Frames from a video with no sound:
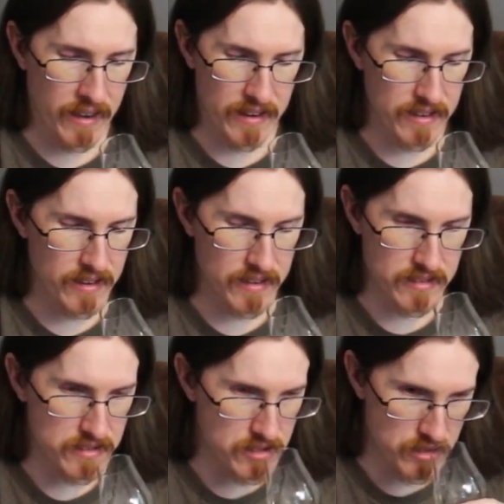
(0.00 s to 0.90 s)
It
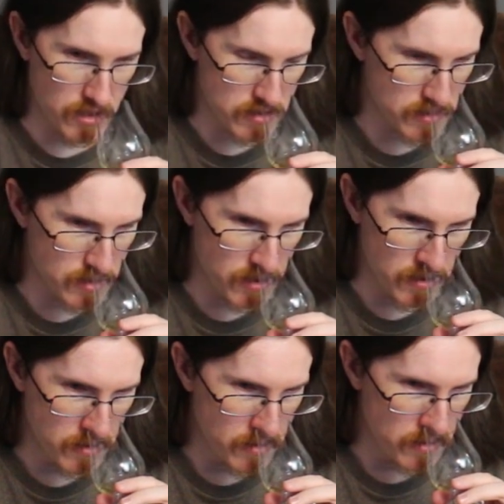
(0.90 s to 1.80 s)
is just,
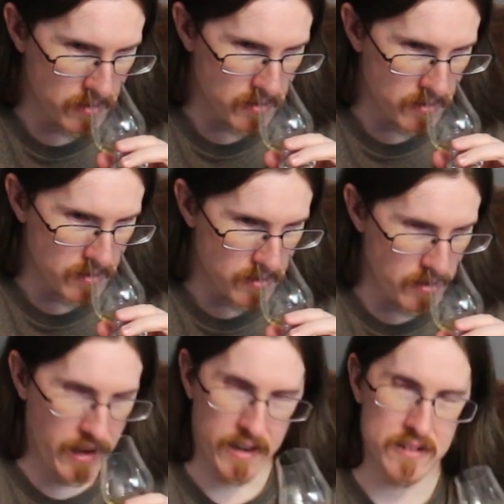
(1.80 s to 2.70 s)

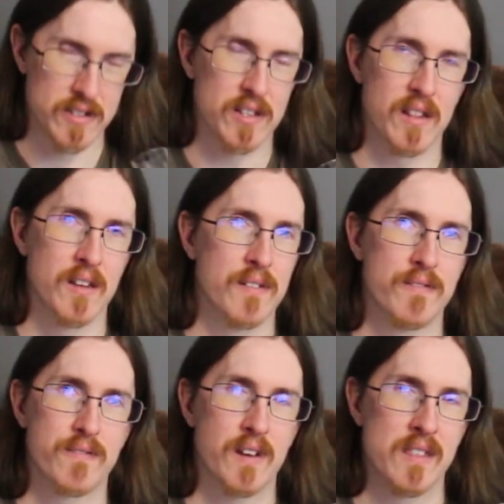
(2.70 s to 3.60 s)
I could just
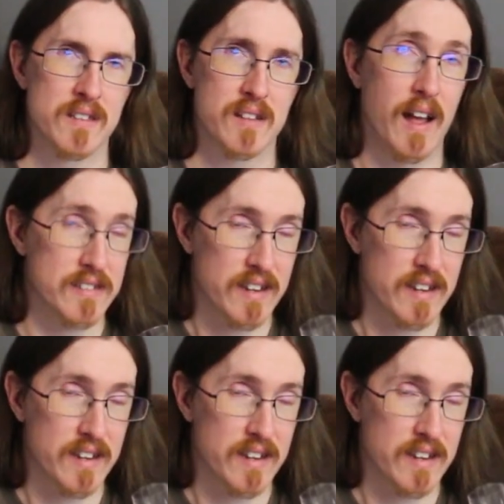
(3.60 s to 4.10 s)
live in this glass.